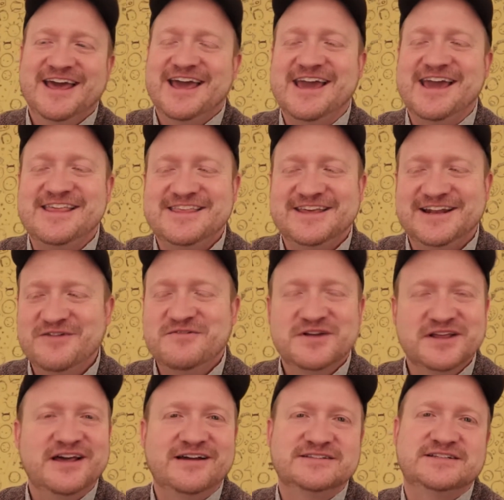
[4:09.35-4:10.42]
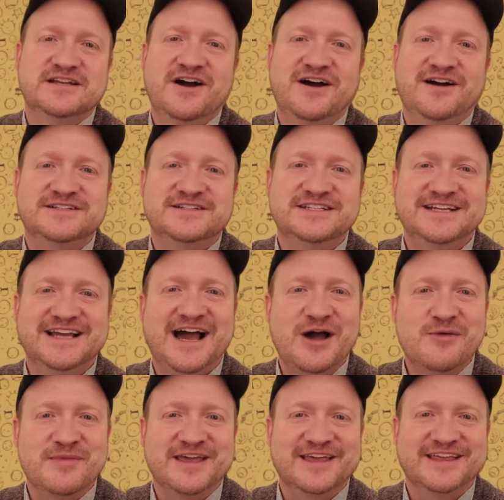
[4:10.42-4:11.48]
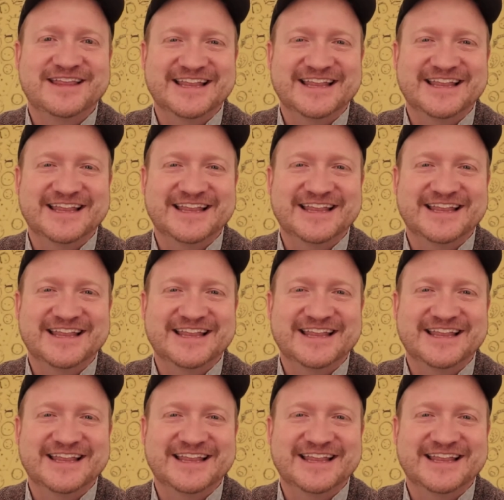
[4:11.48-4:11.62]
And then I realized, she got me.